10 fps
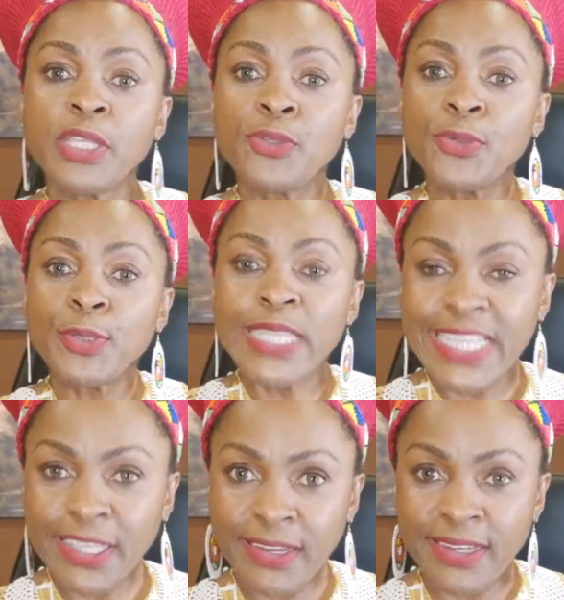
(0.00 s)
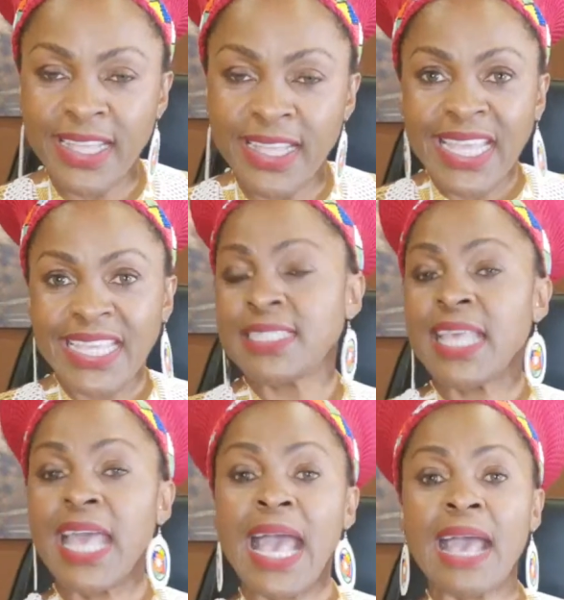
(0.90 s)
do here is
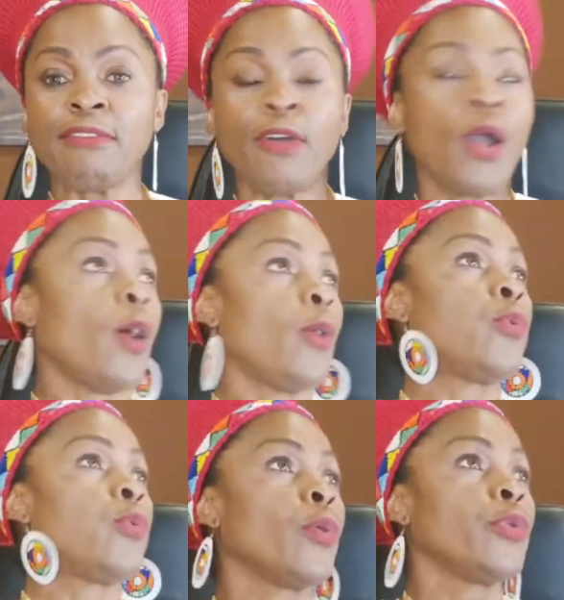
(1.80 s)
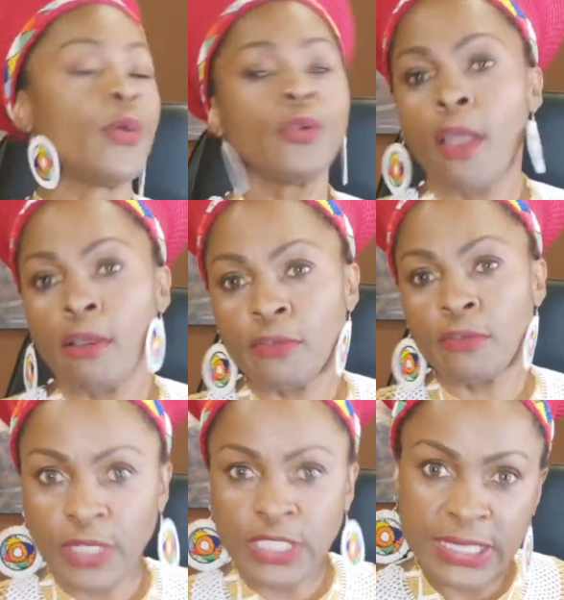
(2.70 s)
have royal
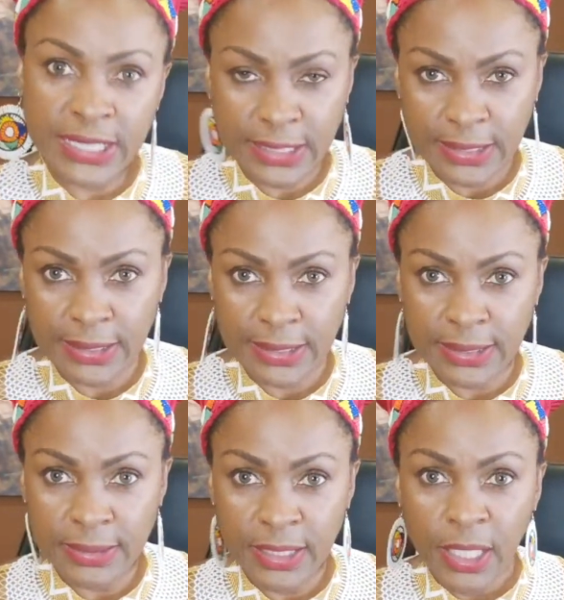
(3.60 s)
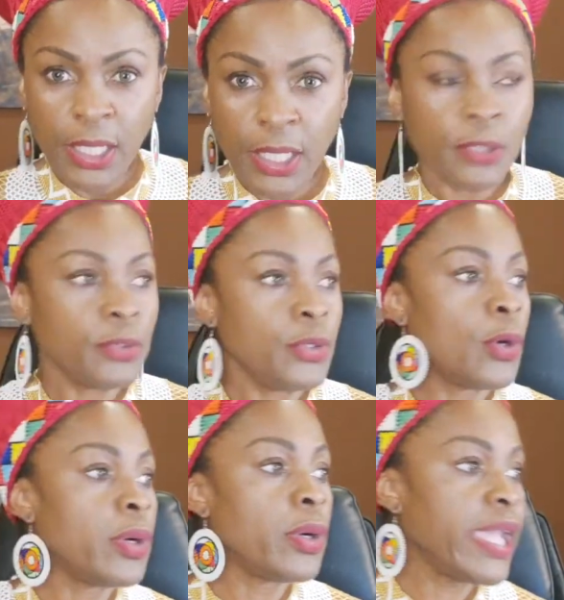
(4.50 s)
conferences.
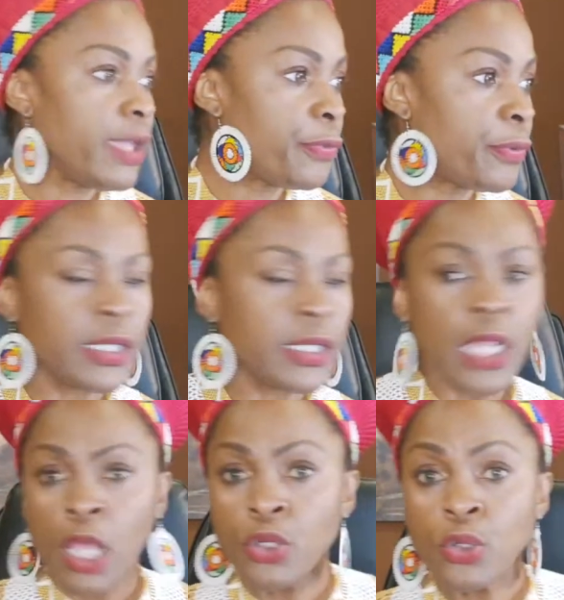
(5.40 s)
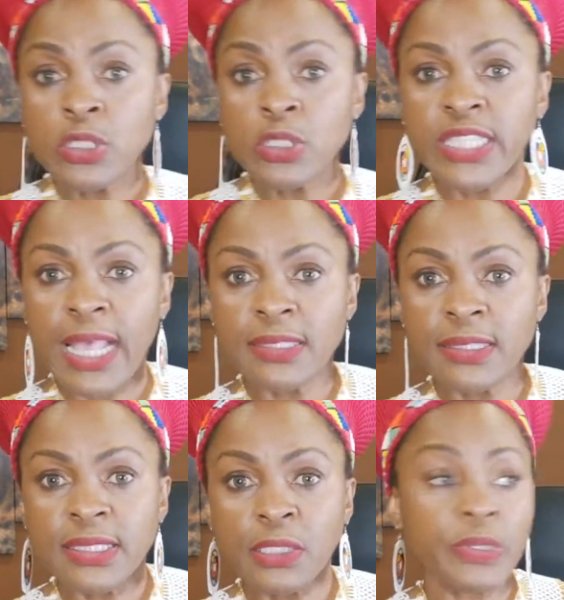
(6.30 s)
No hatred, no
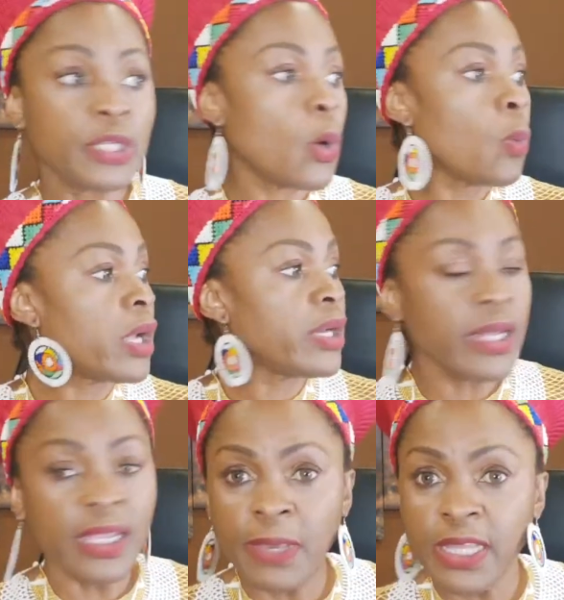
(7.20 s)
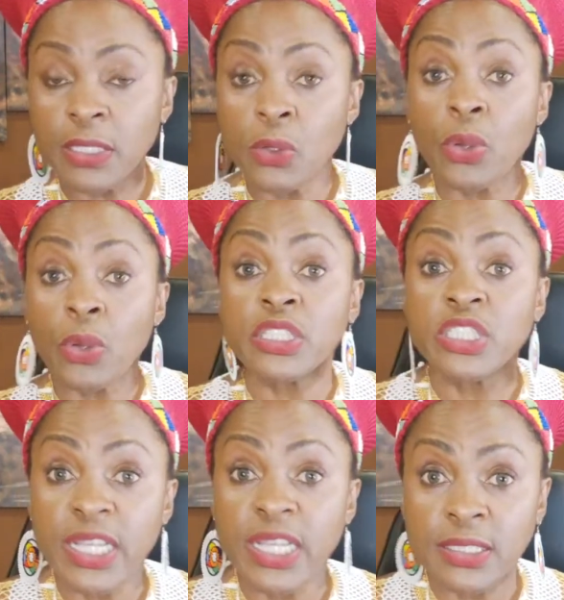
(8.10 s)
jealousy. We don't want anybody growing
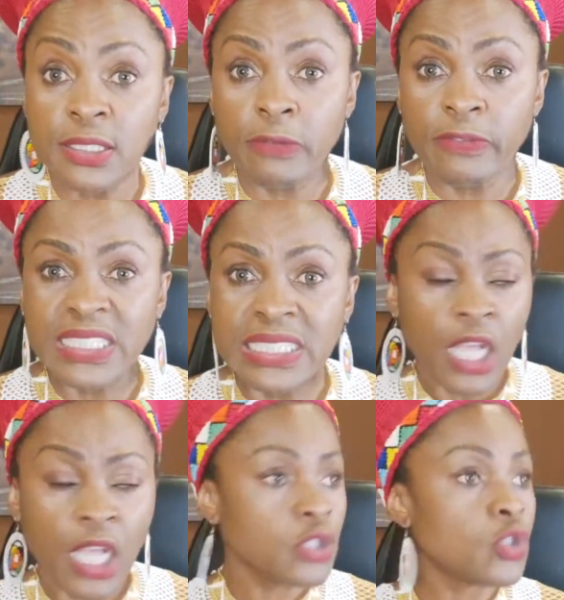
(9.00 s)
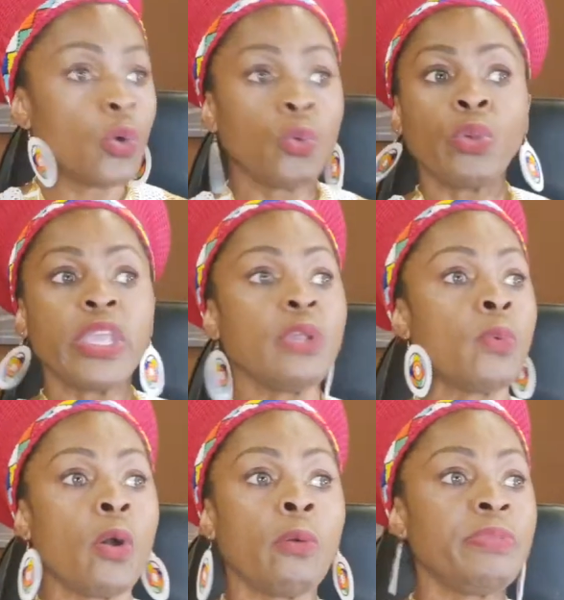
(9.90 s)
jealous of us, so we
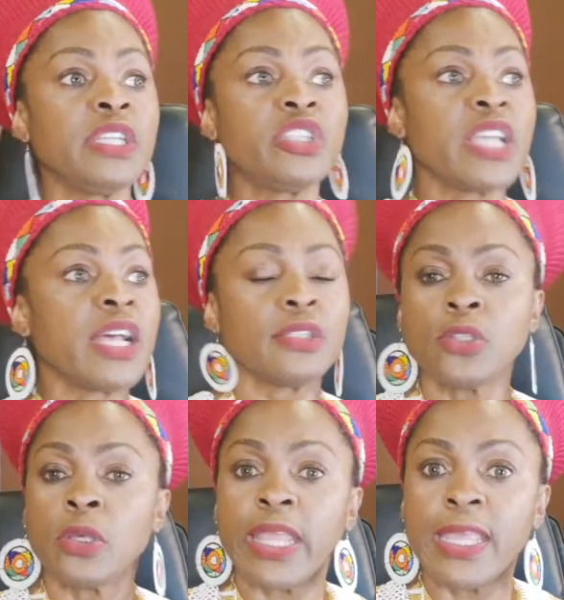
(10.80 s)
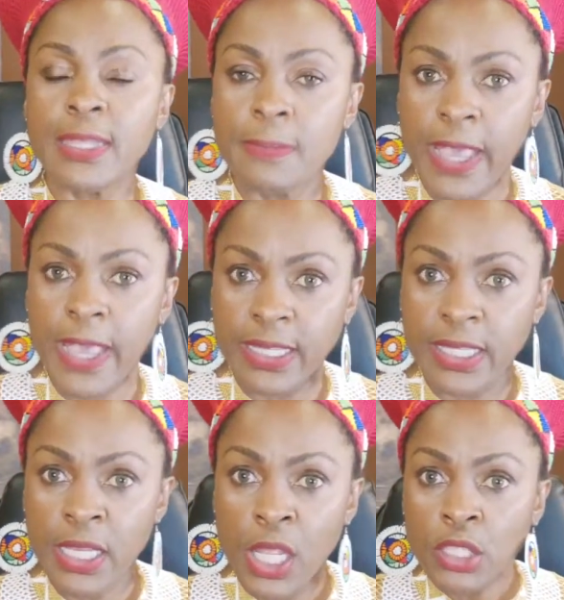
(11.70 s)
won't be jealous on anybody.
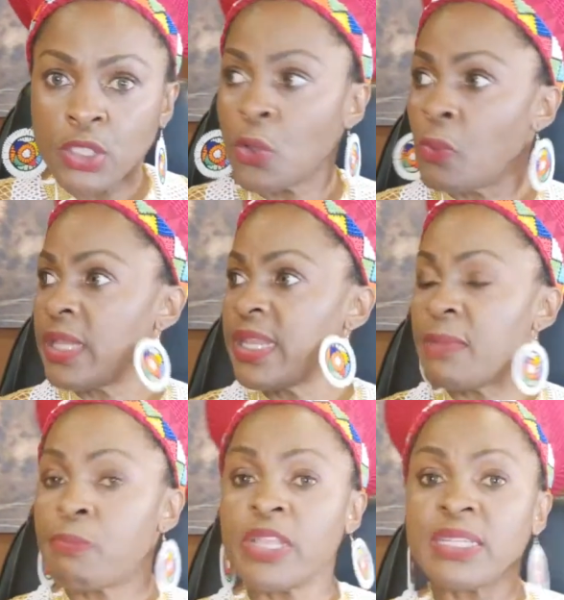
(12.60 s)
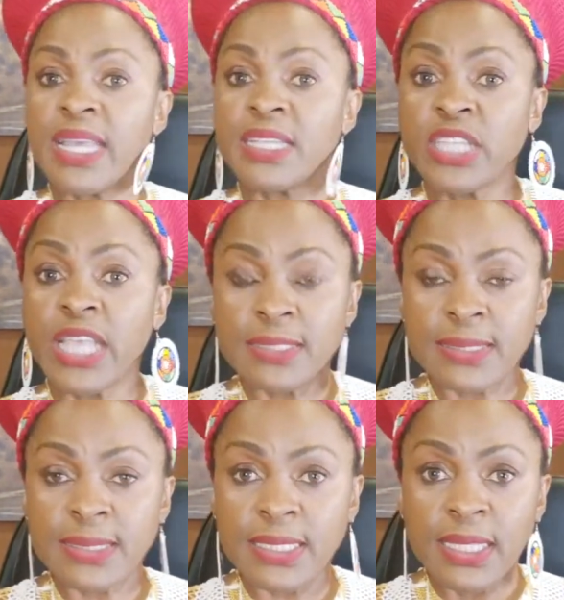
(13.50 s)
So when they bring that
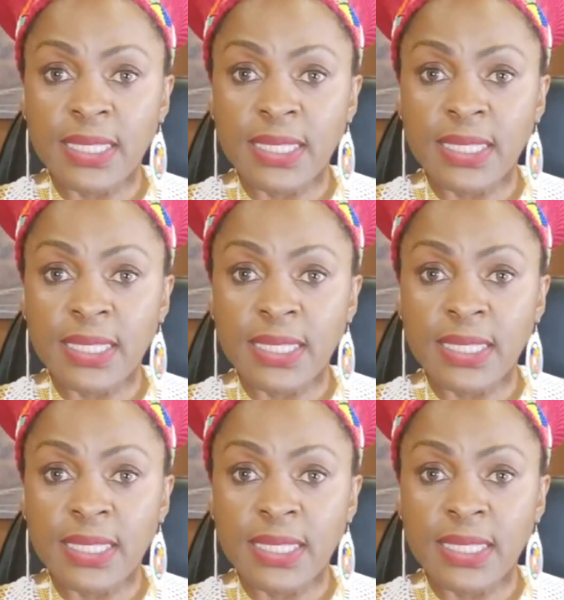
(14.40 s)
jealousy,